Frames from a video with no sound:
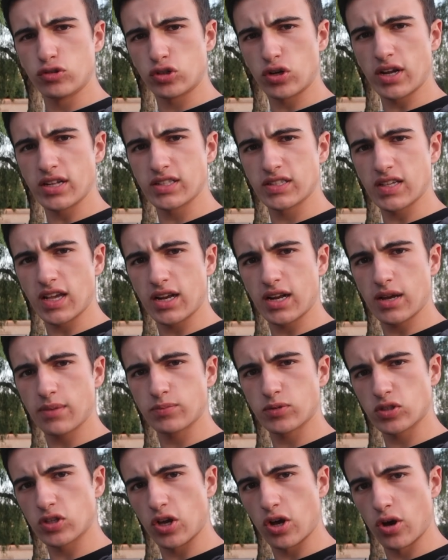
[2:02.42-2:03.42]
trades set up,
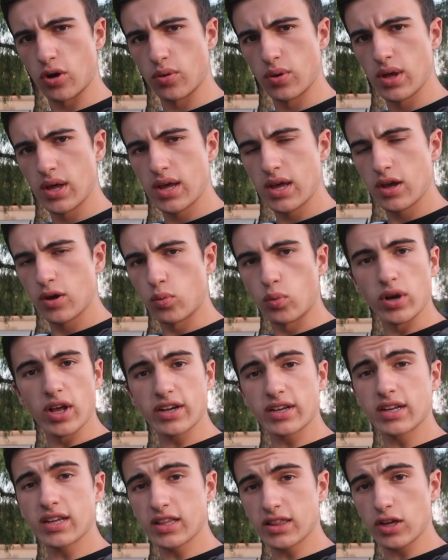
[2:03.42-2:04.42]
so we're
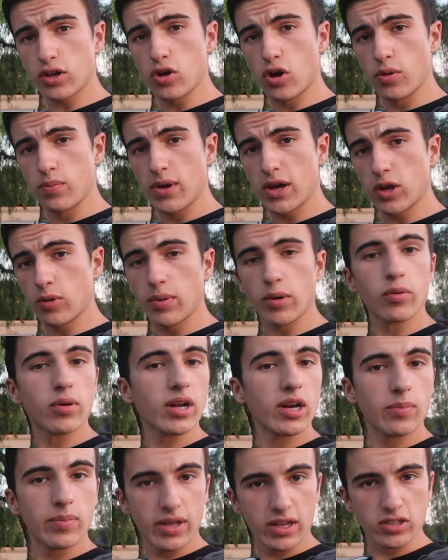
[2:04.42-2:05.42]
not going to get the gold medal, but we're
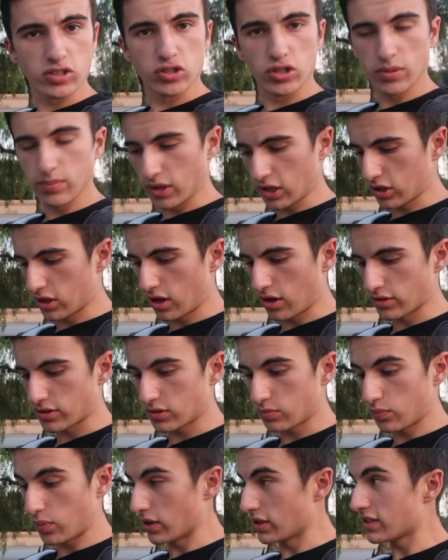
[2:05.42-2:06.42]
going to be extremely
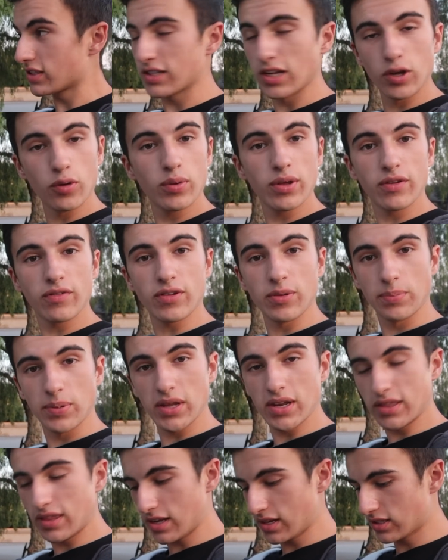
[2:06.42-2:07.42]
close. But still, we have
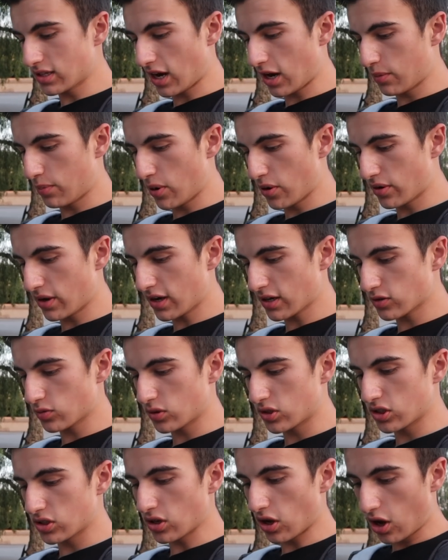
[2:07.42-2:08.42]
completed the entire Pokédex,
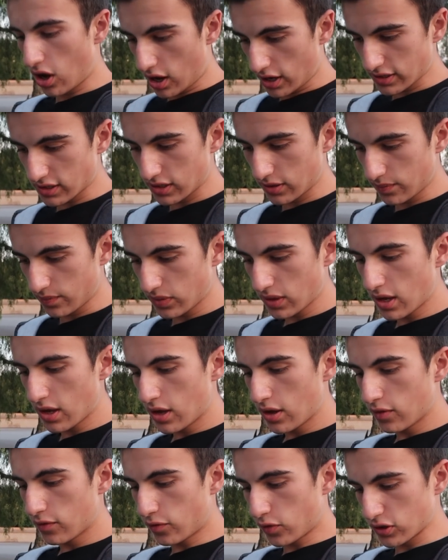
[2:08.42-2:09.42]
which is awesome.
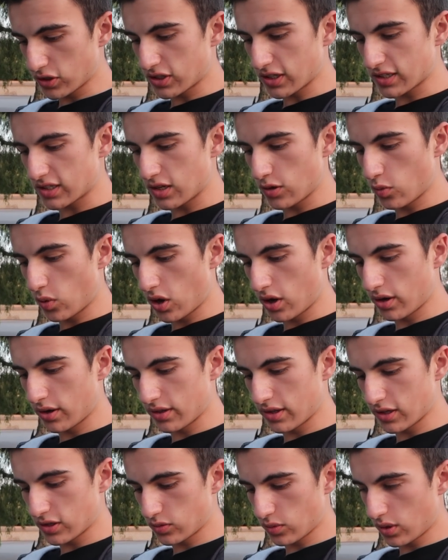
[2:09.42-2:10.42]
461
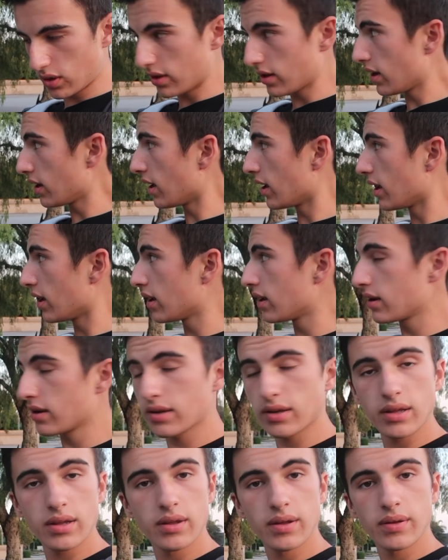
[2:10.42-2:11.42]
on this one,
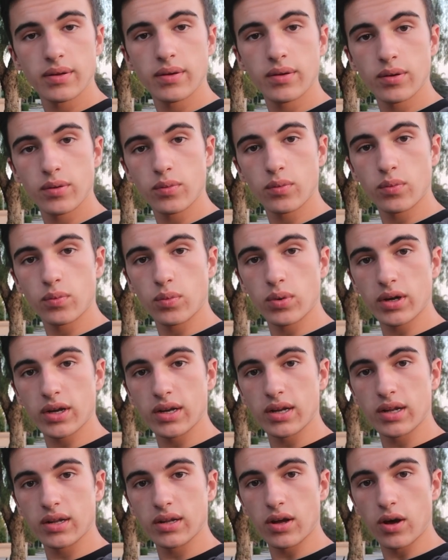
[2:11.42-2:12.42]
and we're
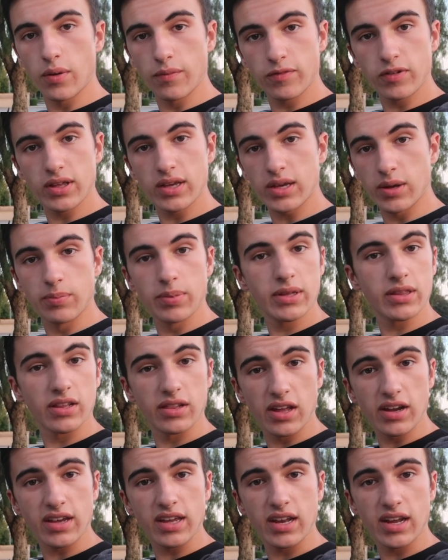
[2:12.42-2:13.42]
going to hopefully complete the
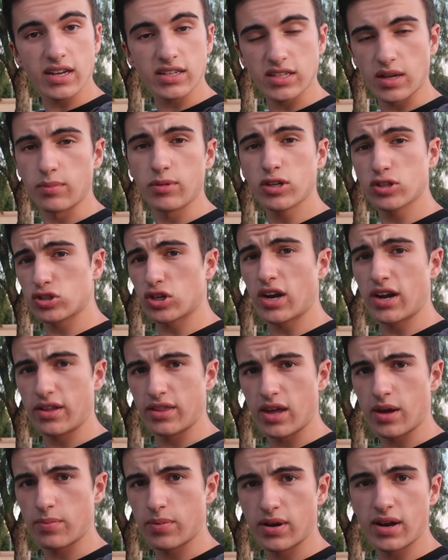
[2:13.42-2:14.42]
Lucky Dex. I'm going to try on
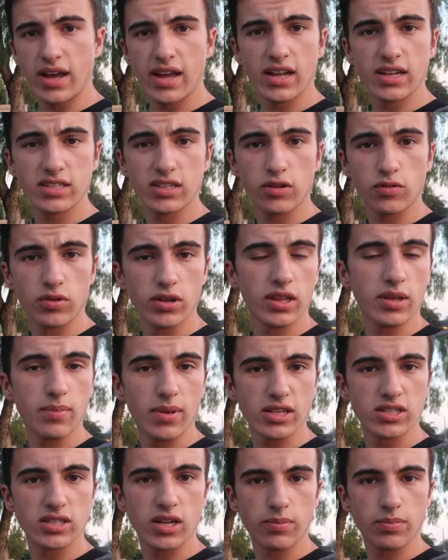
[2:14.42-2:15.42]
that, but Niantic really
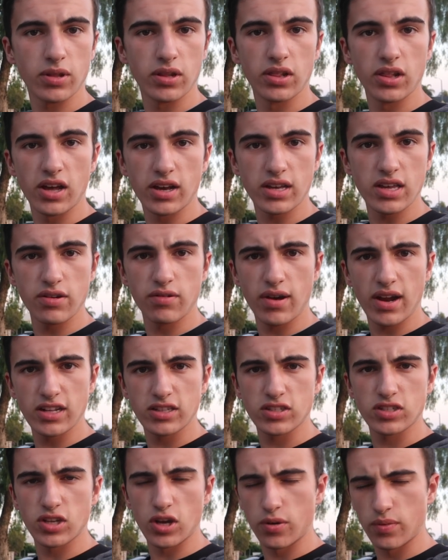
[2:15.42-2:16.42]
messed up the lucky
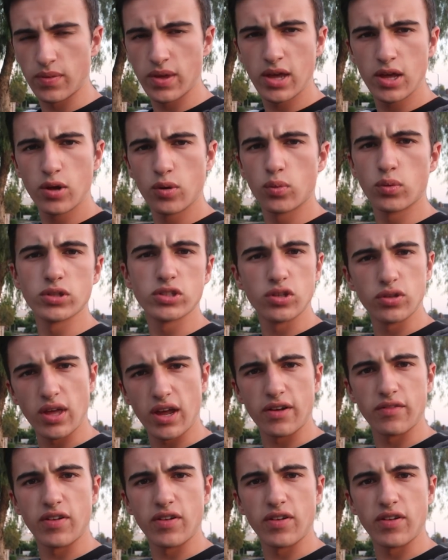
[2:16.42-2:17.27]
rate, so we'll do that